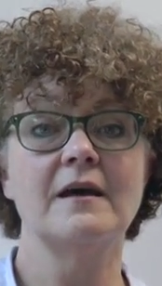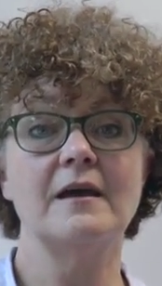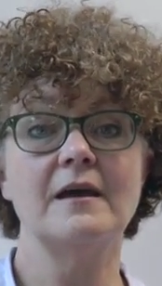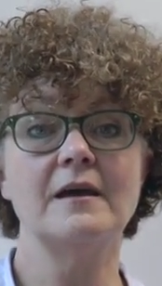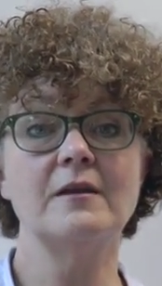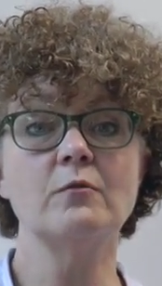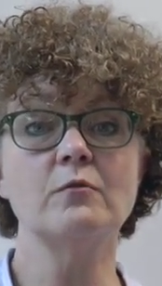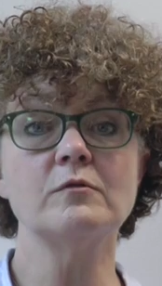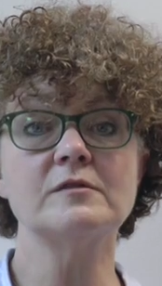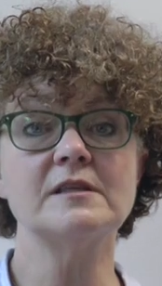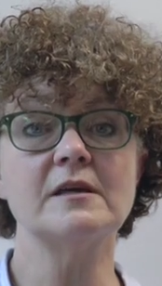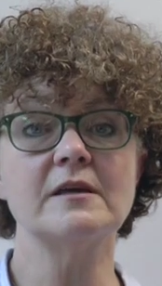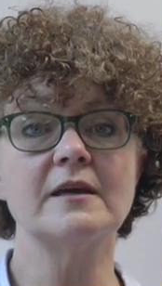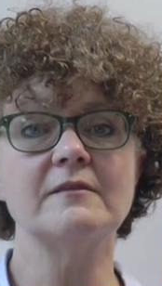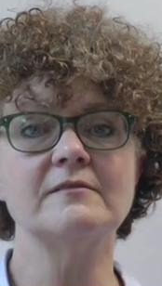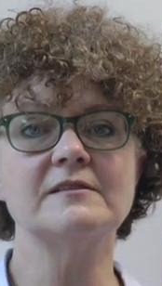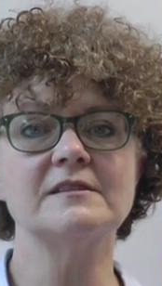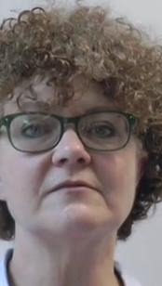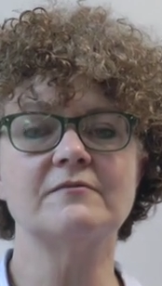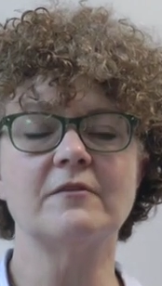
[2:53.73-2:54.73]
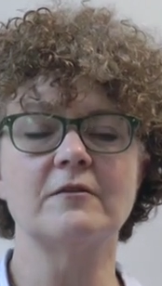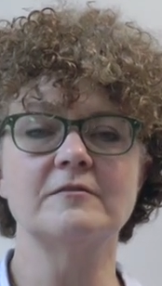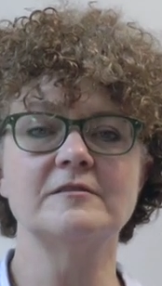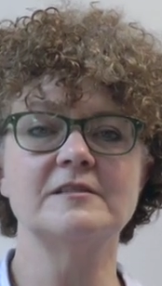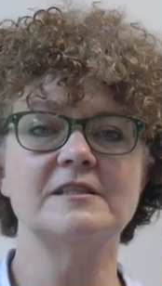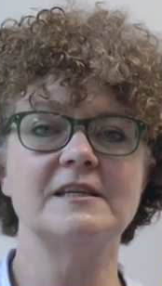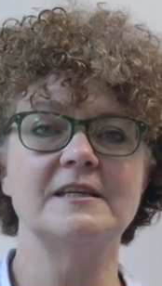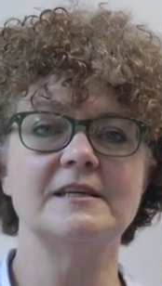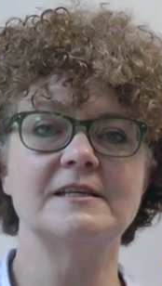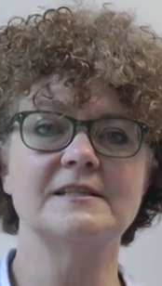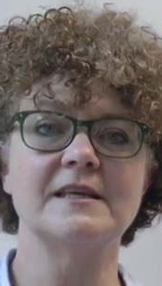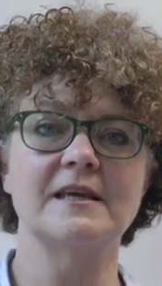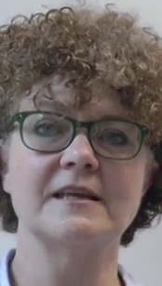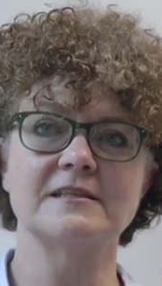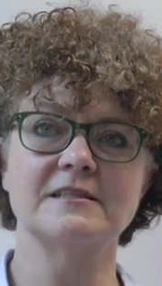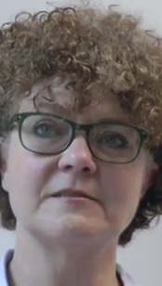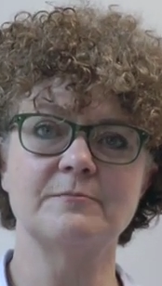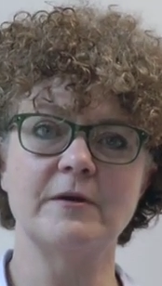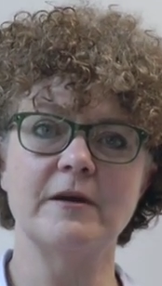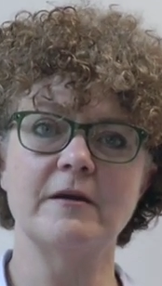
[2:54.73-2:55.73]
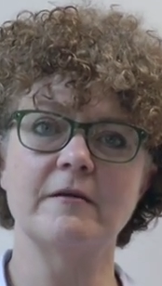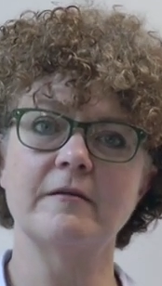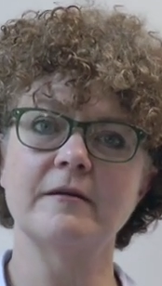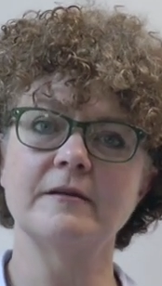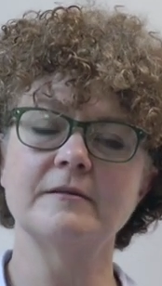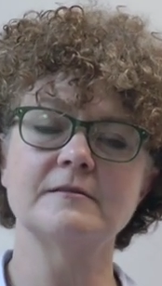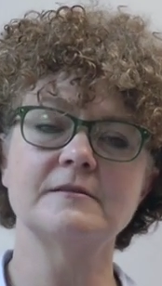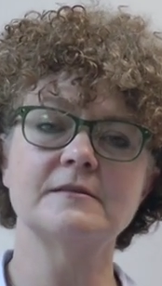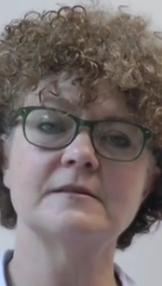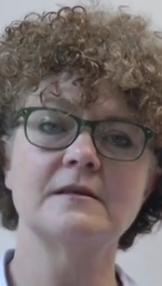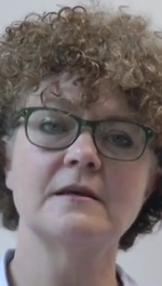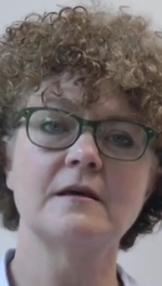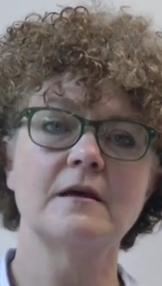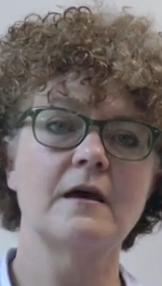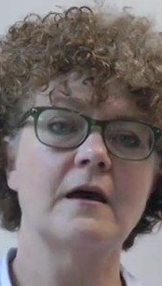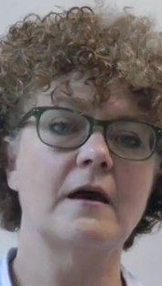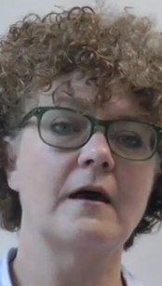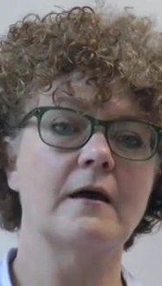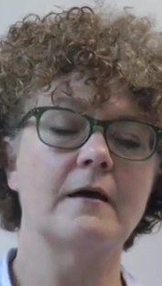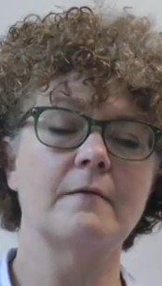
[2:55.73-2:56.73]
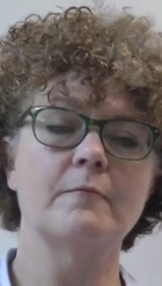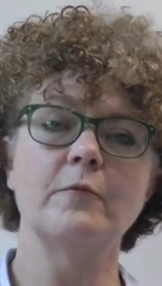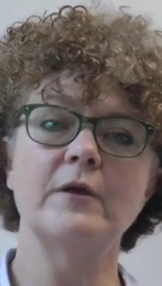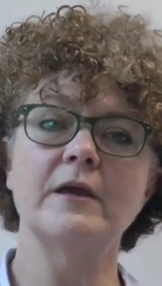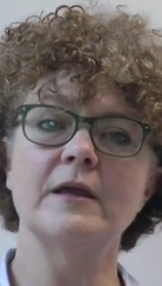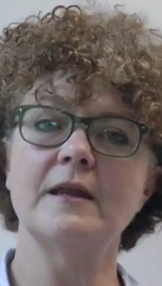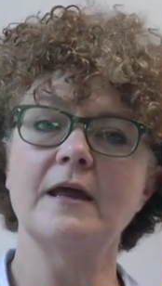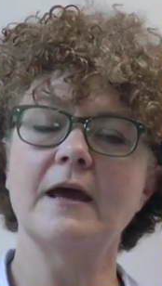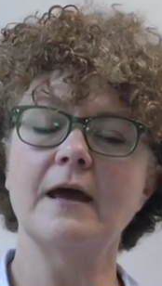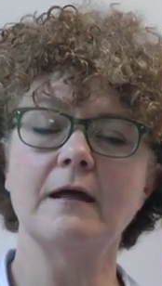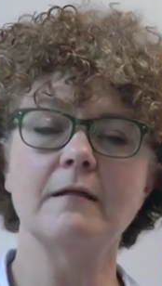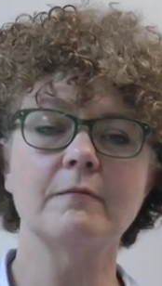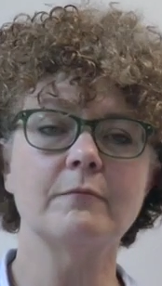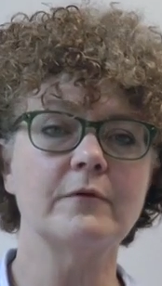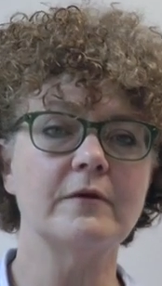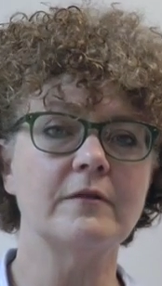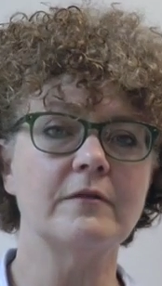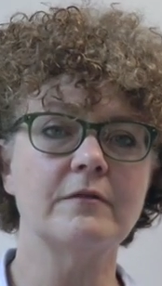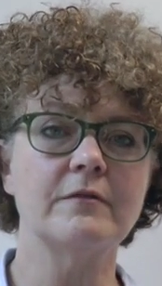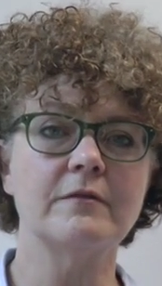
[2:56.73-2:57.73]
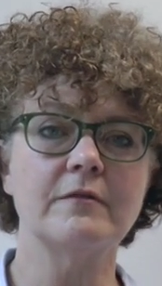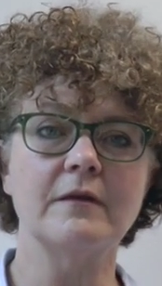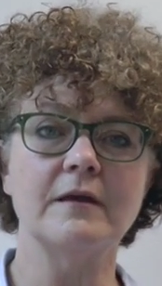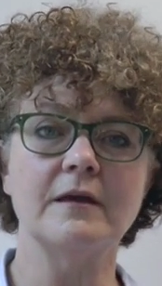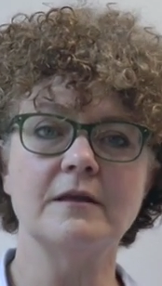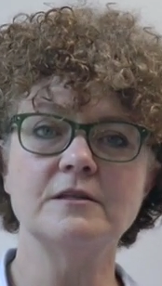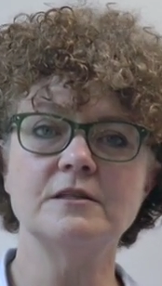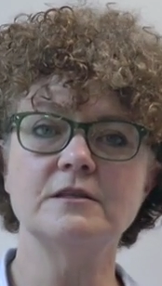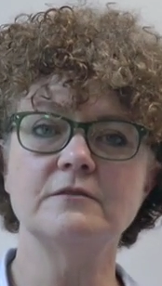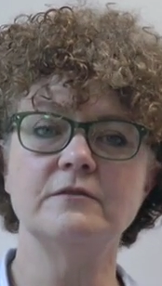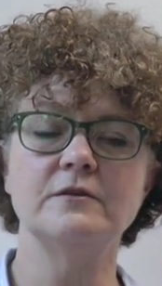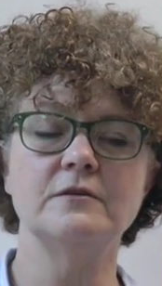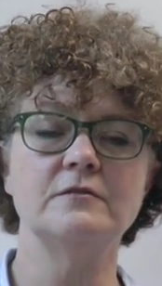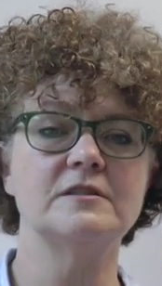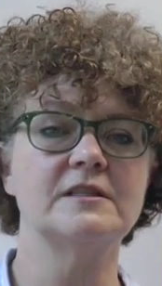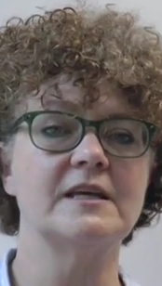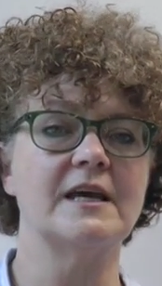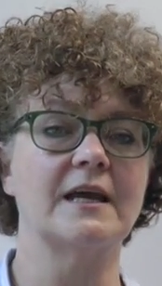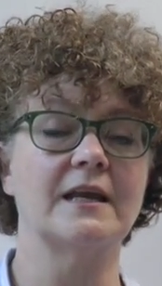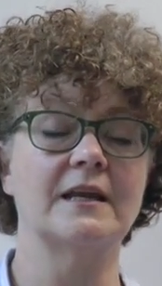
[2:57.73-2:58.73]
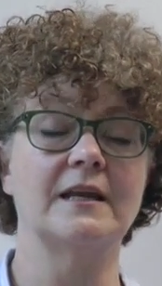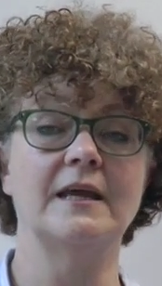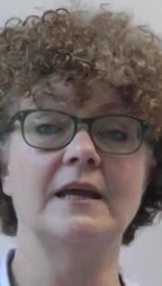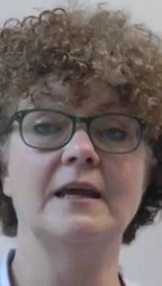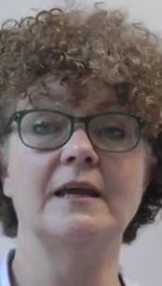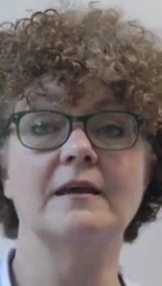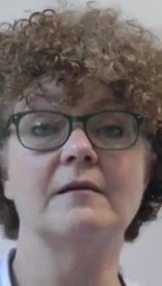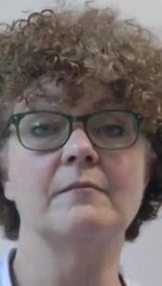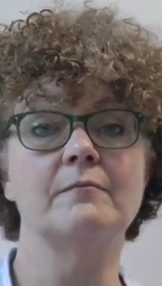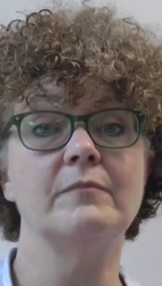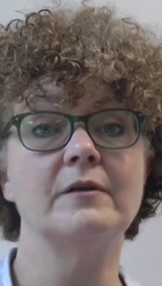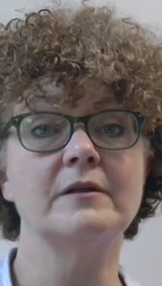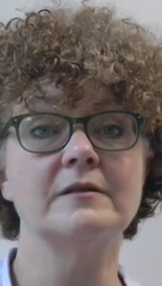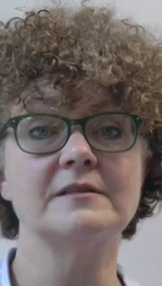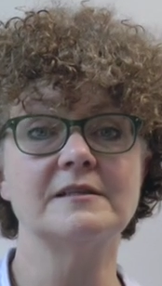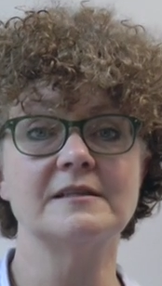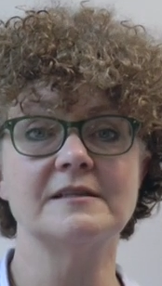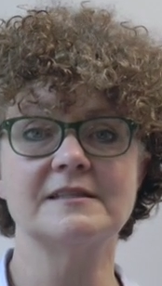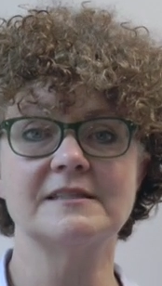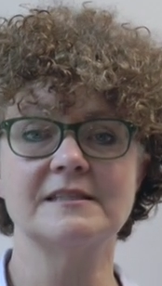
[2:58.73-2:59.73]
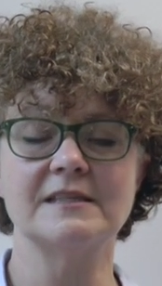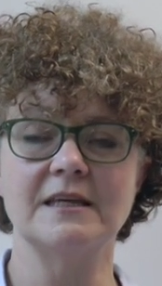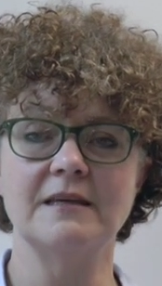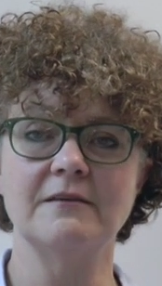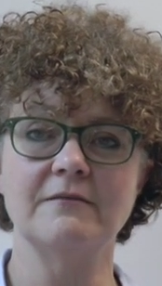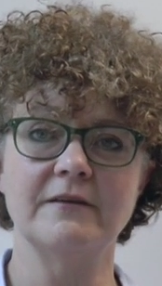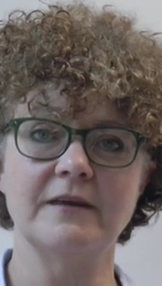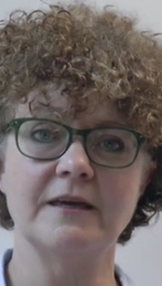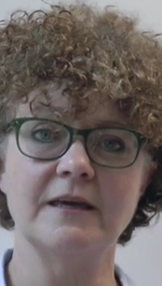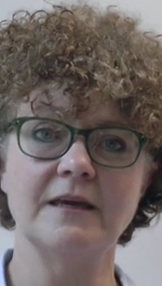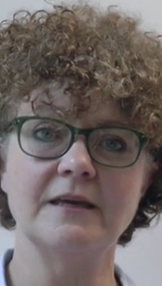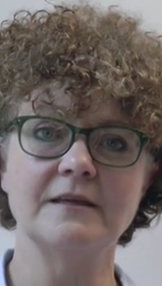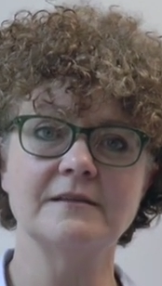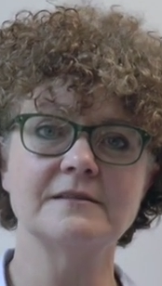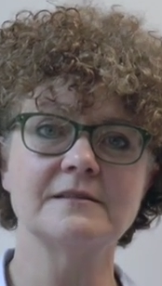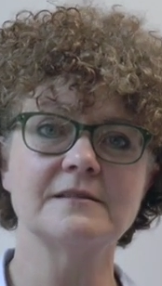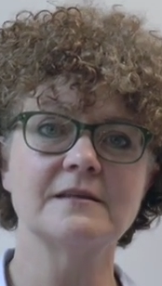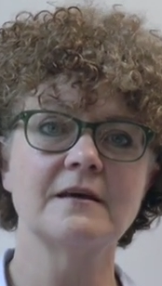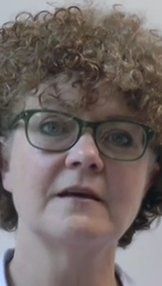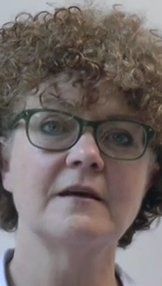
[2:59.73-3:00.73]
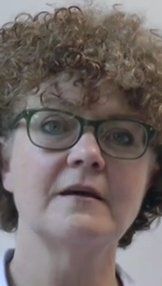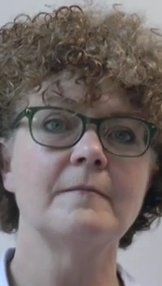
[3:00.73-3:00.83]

It also gives volunteers experience. Um, we can help with interview technique and building C Vs,